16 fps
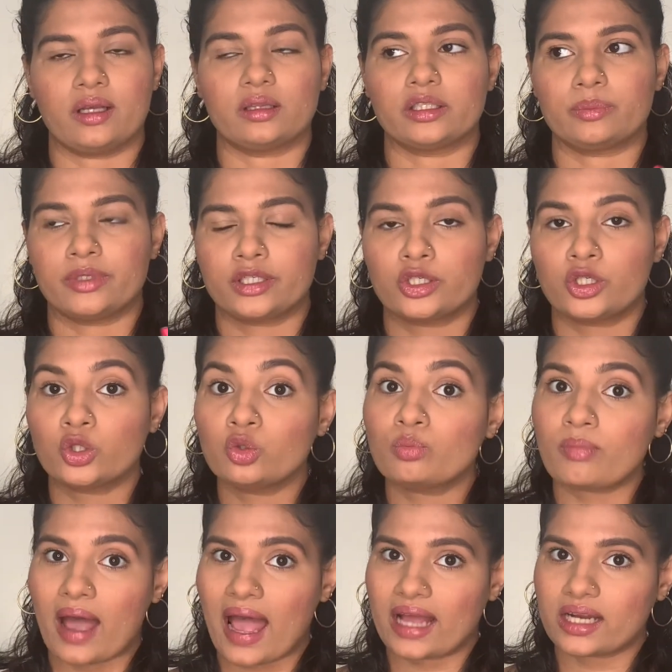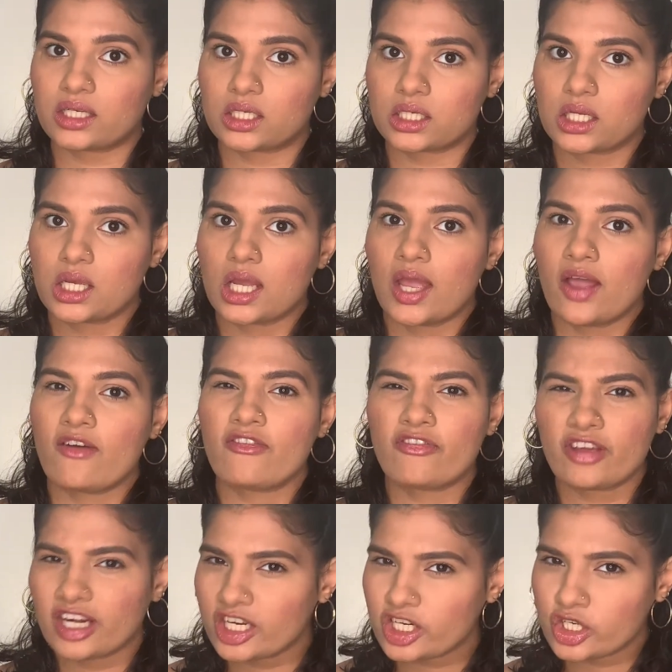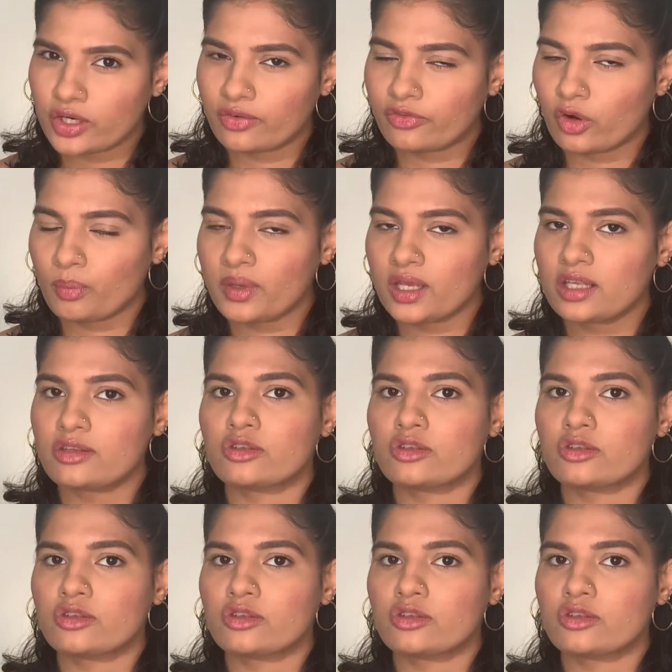little bit too matte finish for me.